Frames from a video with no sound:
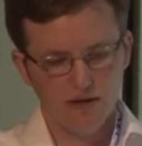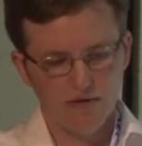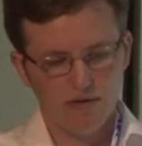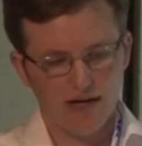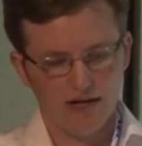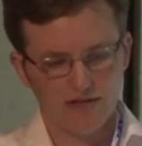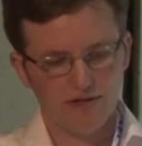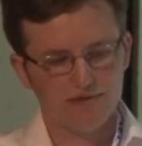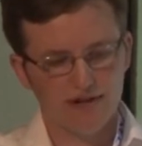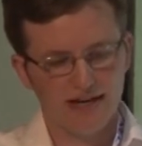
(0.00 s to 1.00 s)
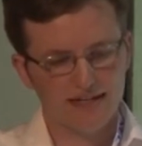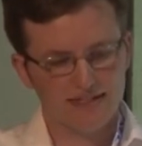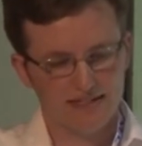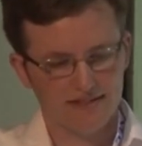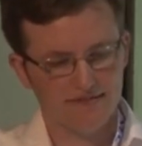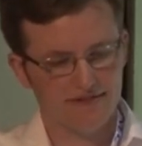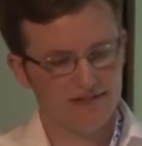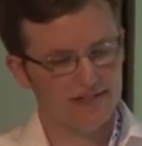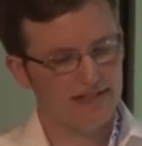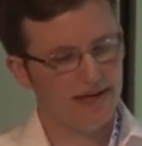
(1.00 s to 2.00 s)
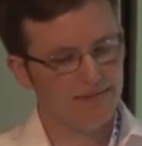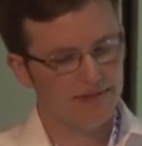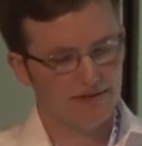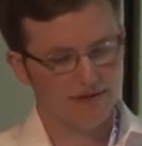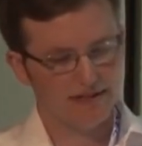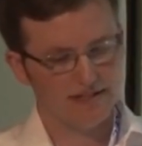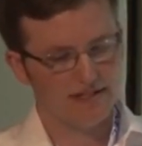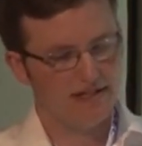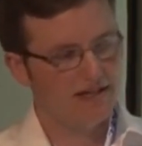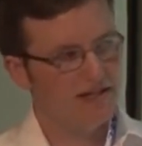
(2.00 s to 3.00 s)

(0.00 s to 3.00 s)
While UberX is the first step towards